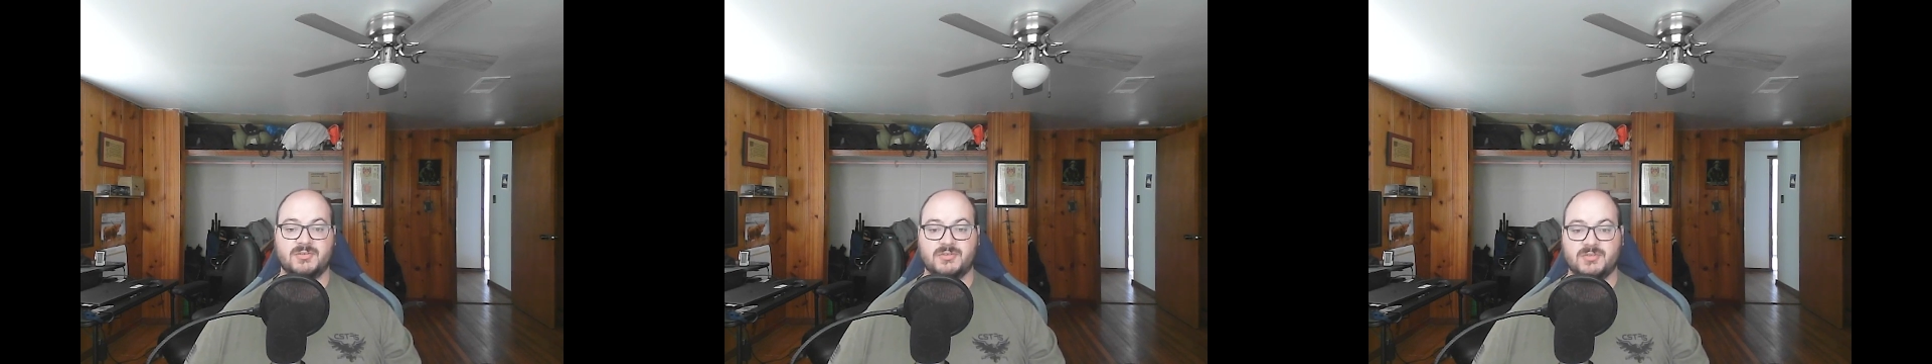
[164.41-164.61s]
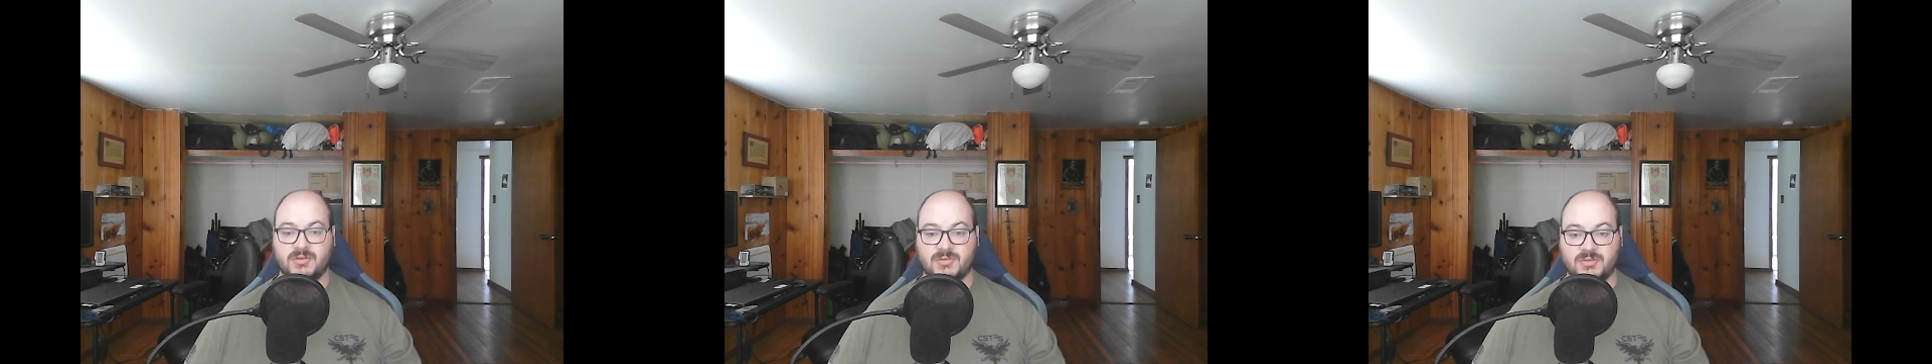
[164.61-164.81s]

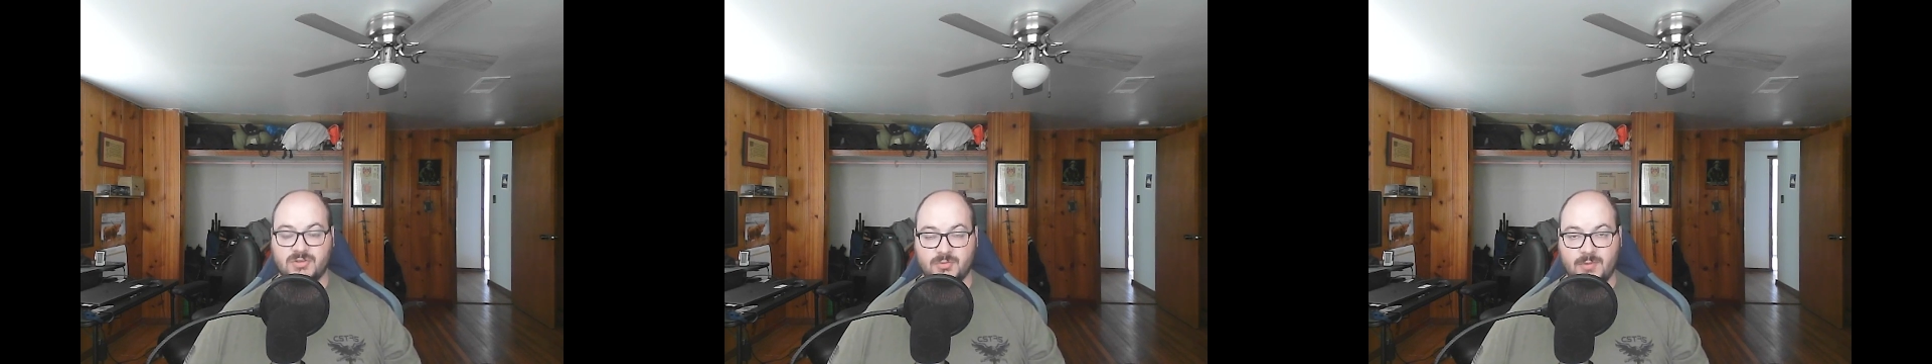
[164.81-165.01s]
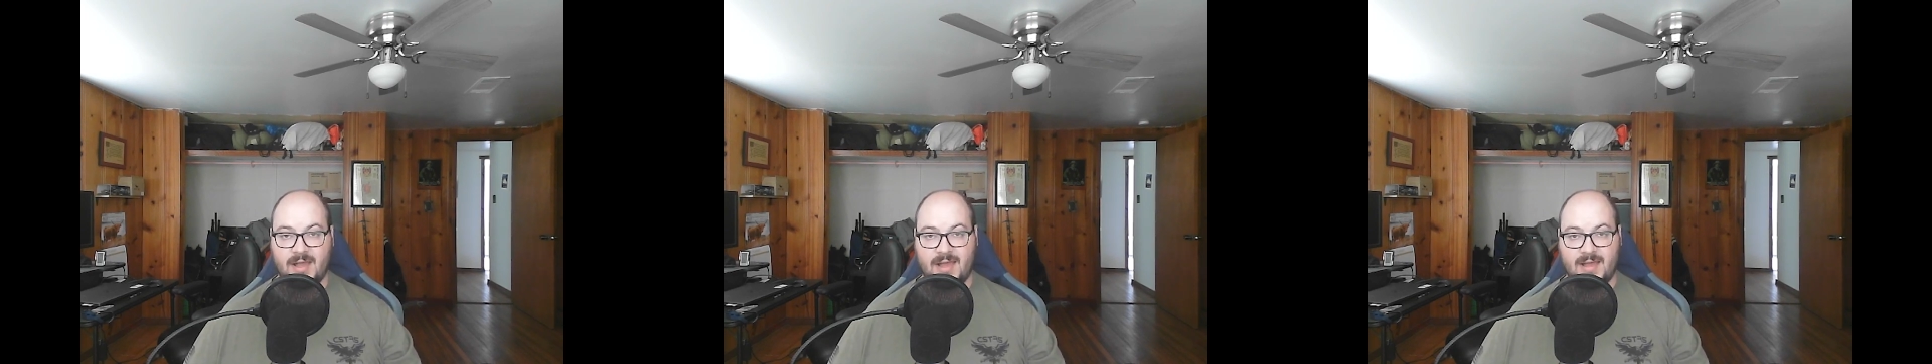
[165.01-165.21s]
so you
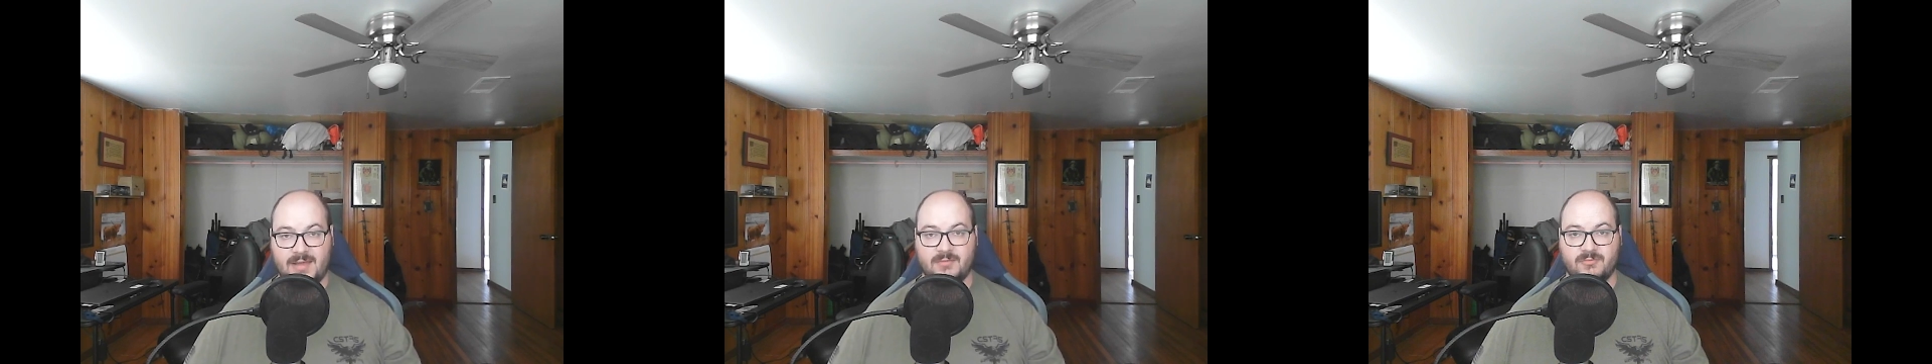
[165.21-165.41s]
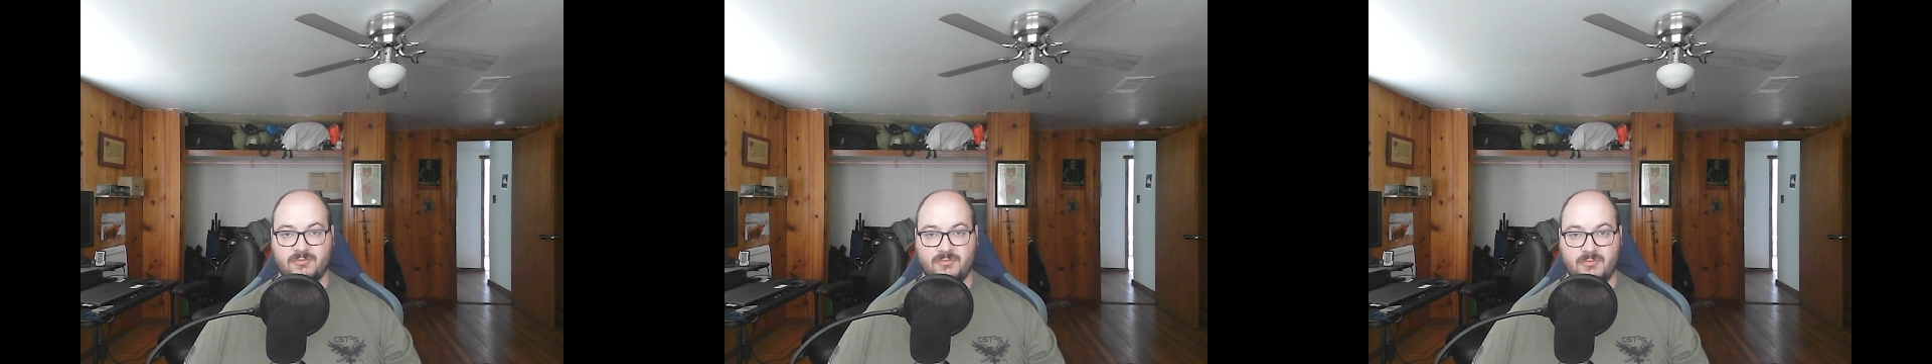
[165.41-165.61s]

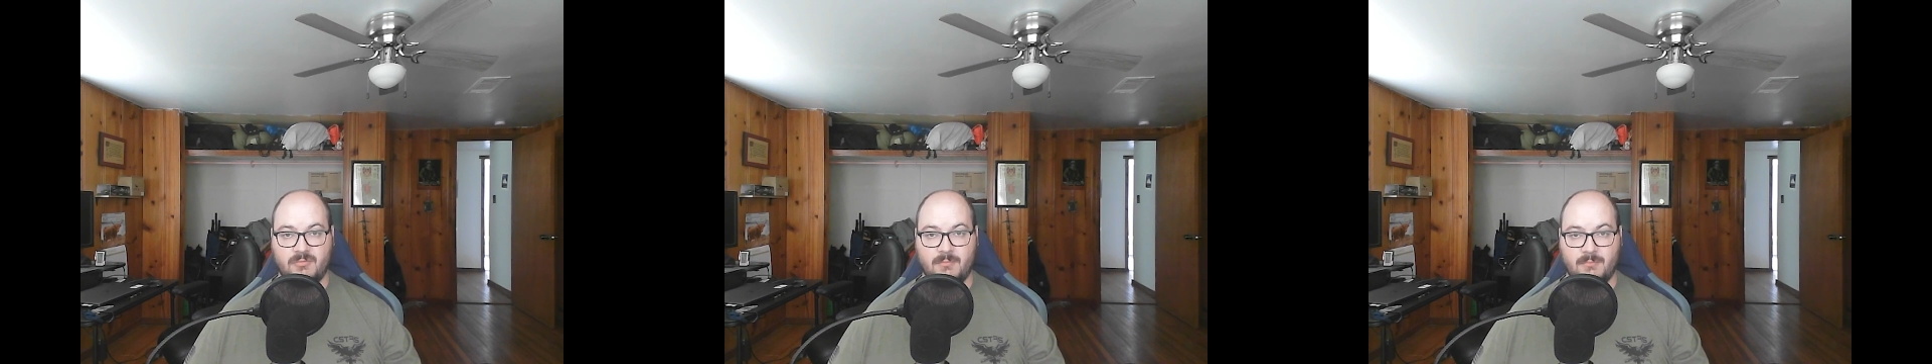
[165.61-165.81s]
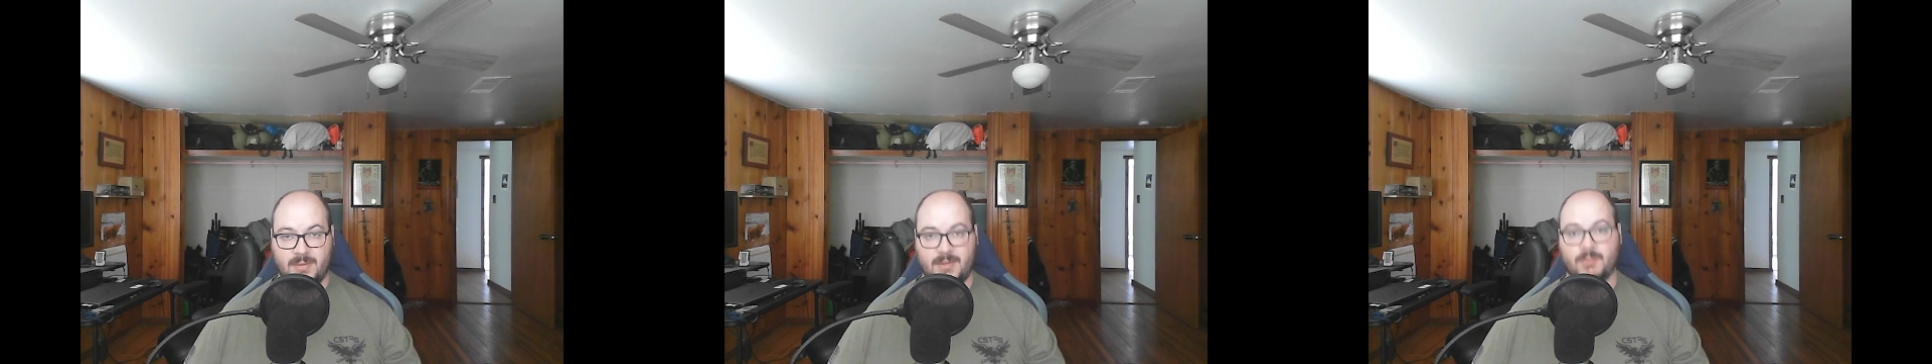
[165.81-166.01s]
have
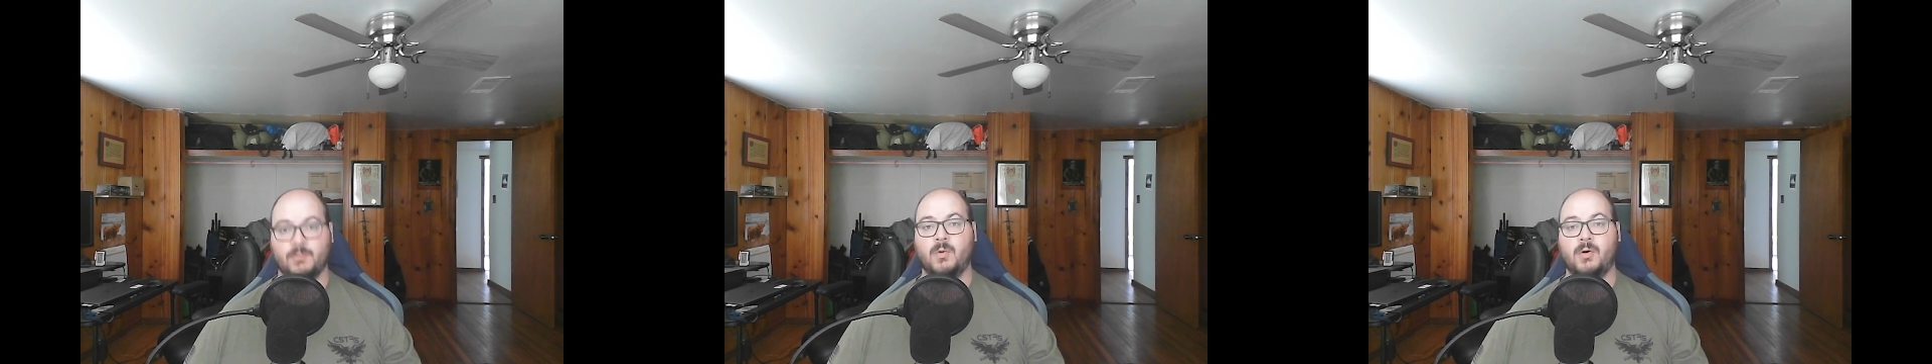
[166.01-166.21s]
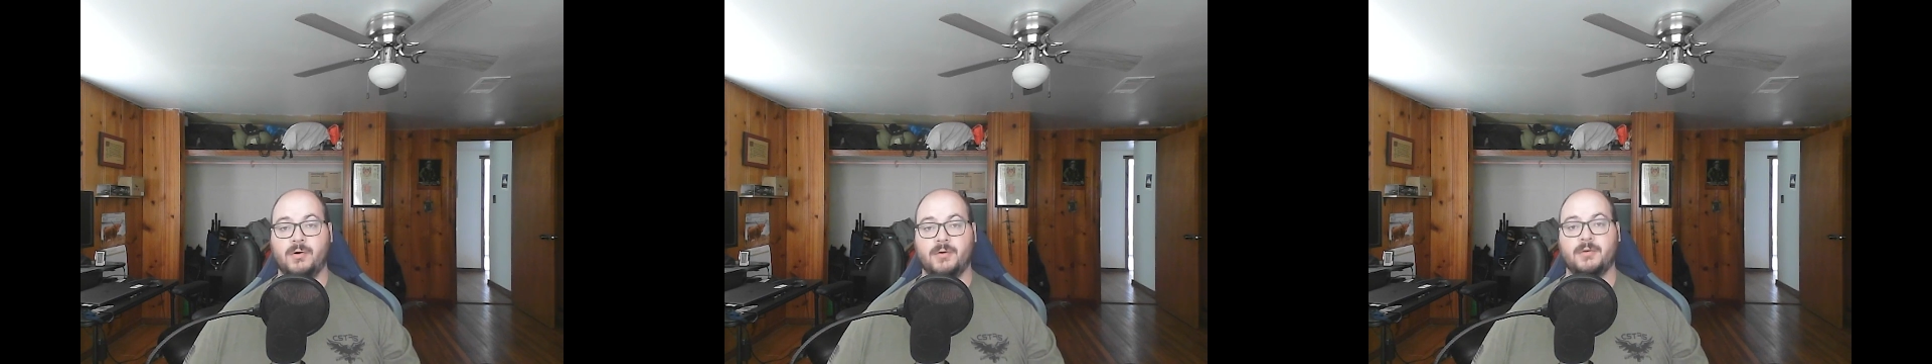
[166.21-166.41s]
been
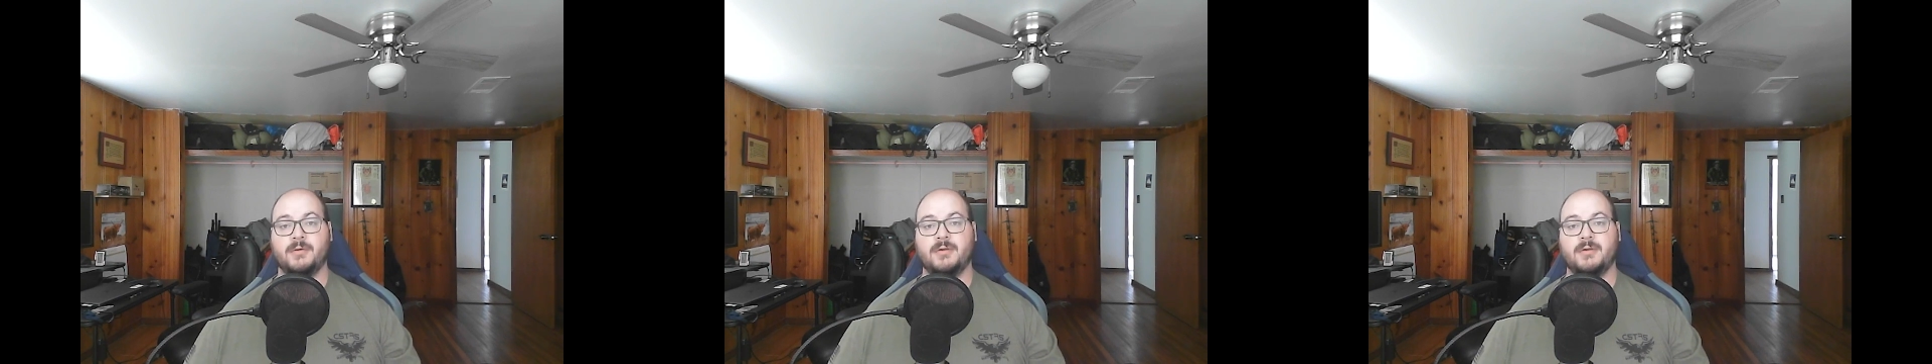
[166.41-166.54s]
warned.